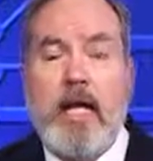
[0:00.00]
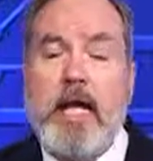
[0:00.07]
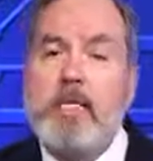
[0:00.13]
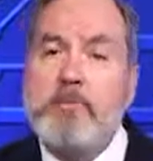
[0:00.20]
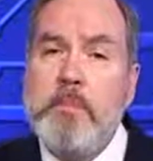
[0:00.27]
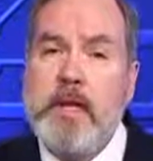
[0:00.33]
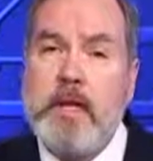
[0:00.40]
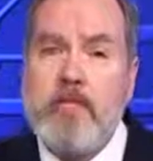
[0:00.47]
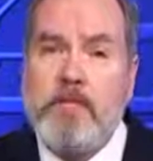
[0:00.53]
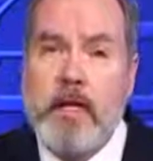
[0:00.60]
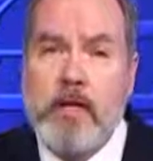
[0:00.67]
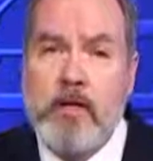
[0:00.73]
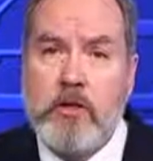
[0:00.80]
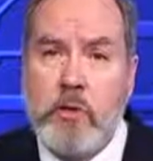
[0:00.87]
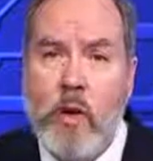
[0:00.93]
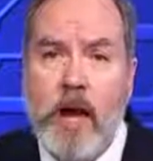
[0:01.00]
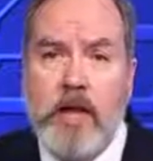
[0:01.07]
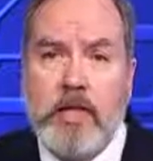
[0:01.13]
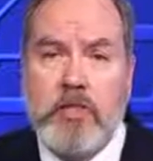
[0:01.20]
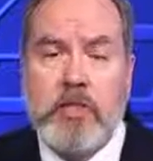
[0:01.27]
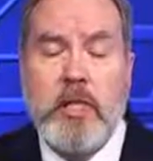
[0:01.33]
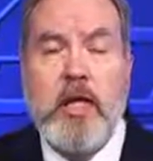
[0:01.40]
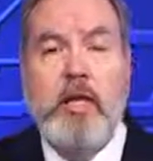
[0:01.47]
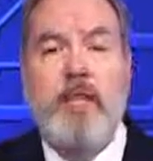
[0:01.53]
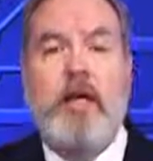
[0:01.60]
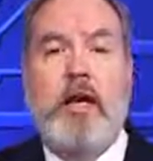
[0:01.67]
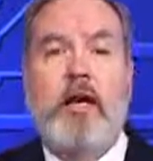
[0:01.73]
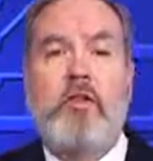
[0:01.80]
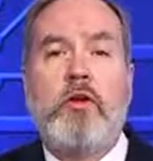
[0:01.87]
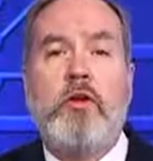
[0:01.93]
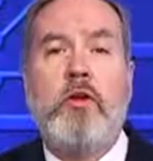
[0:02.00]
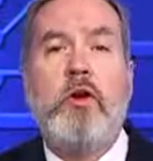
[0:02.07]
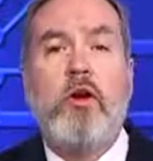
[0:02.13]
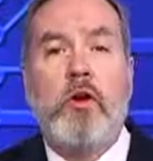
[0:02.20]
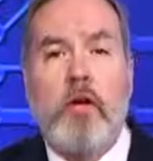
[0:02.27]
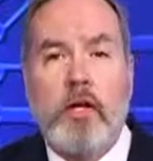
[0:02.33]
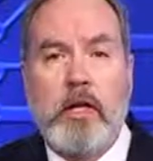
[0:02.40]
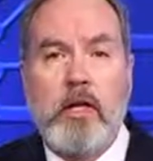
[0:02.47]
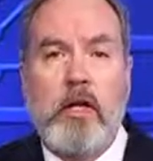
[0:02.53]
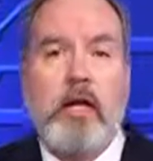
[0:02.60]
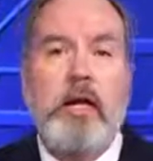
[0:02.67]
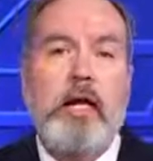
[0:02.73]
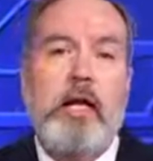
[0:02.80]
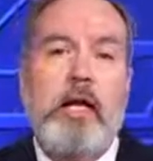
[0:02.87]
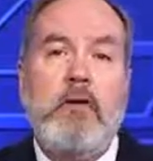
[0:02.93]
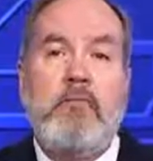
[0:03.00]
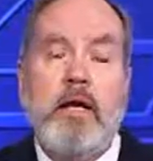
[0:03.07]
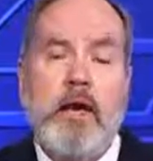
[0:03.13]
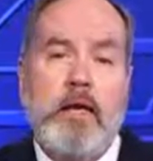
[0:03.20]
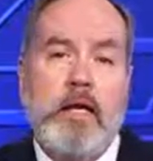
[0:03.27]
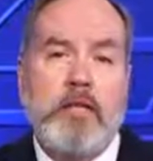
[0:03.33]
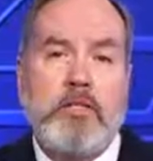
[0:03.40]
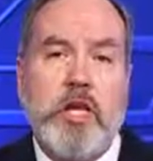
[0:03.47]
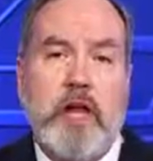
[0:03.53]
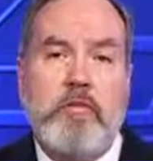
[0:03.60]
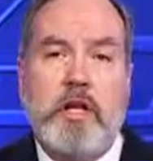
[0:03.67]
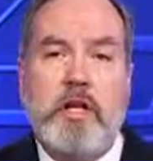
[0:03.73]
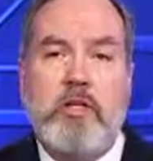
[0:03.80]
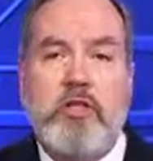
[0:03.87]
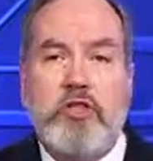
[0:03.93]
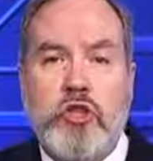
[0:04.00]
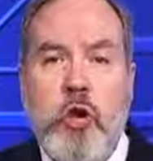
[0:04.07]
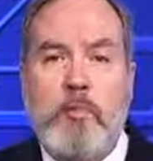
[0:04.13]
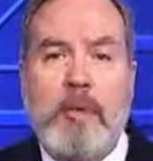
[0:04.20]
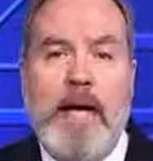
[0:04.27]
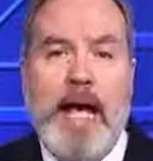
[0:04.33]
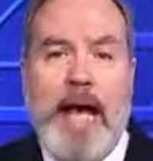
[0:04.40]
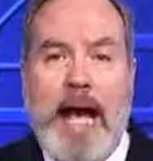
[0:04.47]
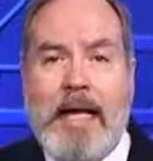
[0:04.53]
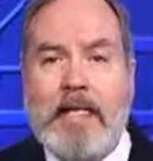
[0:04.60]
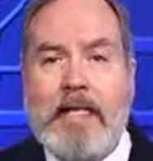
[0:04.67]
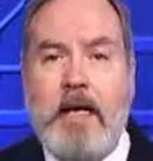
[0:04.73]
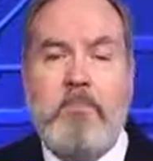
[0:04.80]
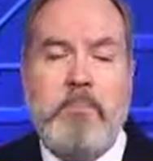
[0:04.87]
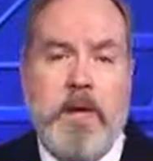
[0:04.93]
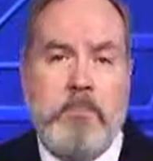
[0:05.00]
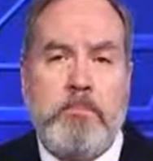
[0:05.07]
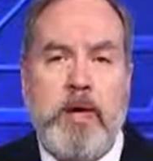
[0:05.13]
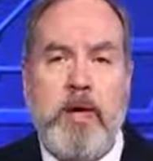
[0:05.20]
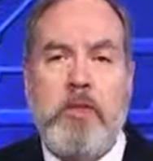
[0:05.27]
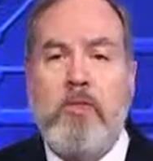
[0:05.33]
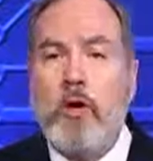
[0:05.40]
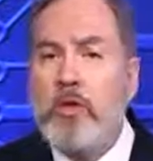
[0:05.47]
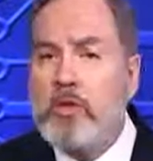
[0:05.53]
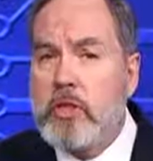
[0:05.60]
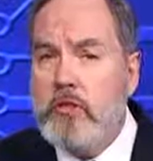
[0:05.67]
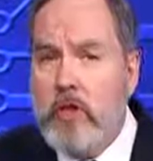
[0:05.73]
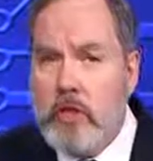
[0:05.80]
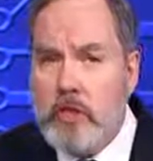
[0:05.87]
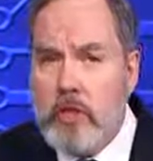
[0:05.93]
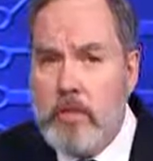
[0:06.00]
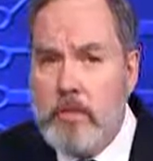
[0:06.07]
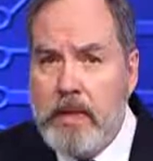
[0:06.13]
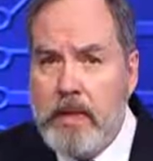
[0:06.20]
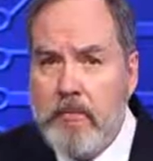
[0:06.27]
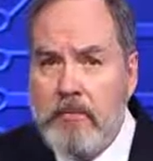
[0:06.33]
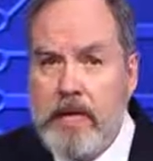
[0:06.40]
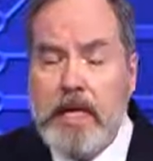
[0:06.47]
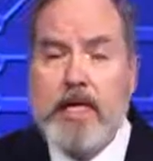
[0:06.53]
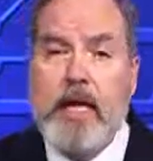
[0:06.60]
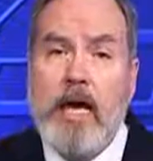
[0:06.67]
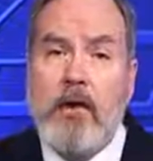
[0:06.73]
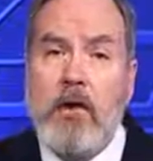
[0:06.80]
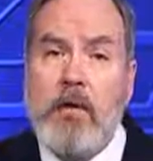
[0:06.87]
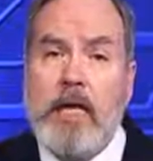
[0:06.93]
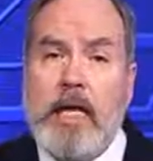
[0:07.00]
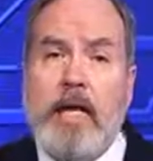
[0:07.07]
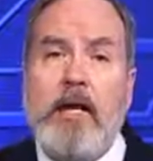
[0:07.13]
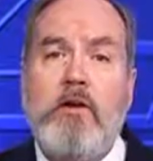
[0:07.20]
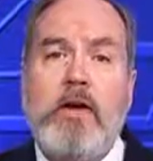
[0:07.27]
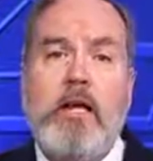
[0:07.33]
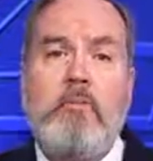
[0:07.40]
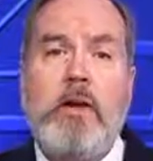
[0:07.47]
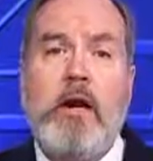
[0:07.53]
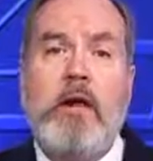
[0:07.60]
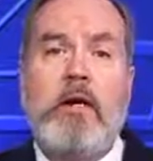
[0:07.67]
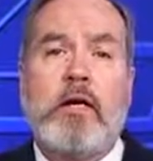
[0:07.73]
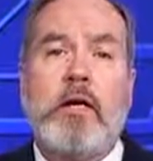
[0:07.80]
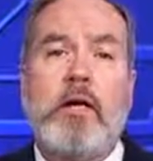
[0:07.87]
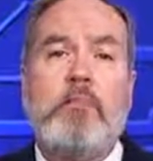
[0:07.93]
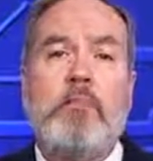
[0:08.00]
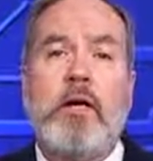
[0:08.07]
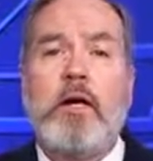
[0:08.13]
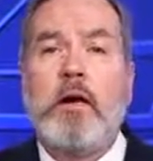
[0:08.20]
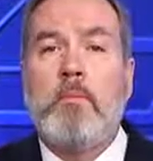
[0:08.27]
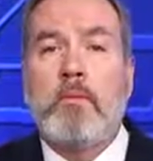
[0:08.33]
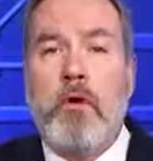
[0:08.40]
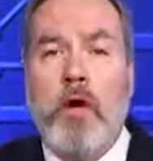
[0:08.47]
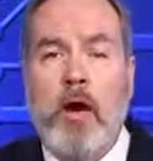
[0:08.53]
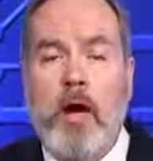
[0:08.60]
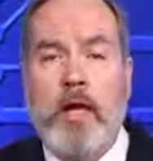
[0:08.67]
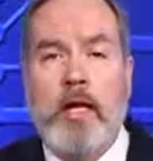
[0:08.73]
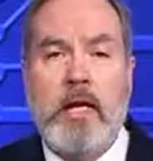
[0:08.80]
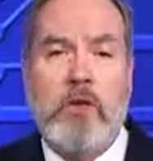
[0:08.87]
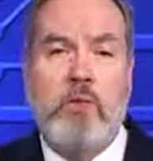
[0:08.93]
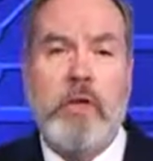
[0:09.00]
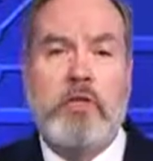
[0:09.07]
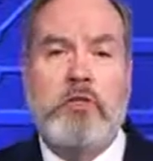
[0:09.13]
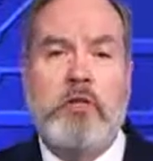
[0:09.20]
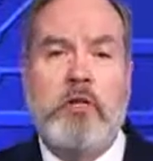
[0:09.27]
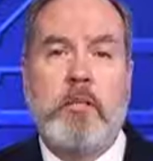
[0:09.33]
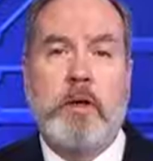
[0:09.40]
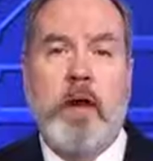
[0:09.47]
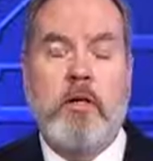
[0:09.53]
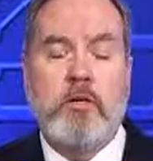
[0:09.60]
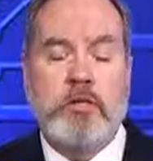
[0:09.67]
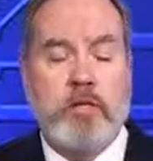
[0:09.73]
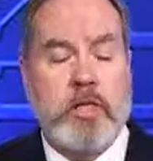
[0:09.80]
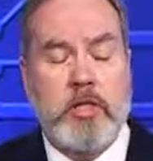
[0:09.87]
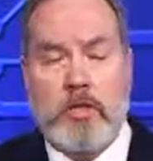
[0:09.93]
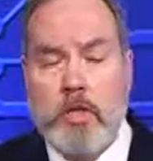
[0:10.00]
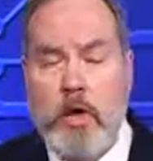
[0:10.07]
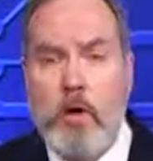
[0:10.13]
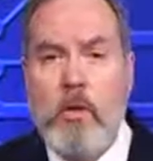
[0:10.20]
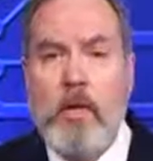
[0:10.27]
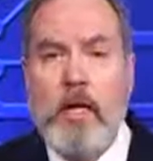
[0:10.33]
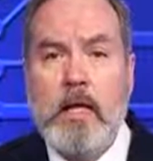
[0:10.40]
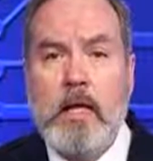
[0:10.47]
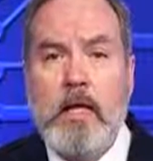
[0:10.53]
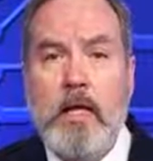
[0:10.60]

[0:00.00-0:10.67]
It's been defeated twice. The other earlier variants of it, SOPA, ACTA, PIPA, those have also been defeated, not only here in America, but abroad in Western democracies. So